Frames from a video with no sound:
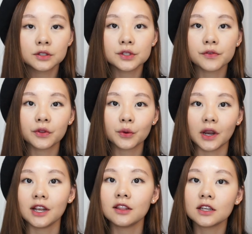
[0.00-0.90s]
So for the
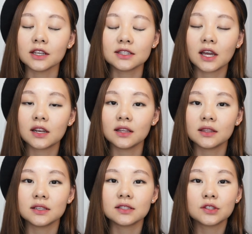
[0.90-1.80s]
gradient look, it's kind of
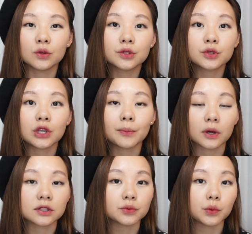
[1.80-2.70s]
like this sultry
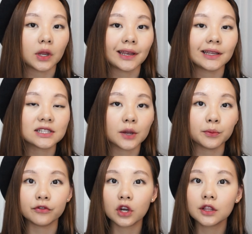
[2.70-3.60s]
burnt red type
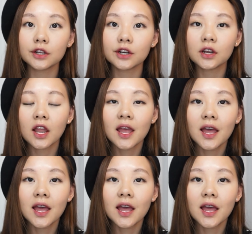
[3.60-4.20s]
of color.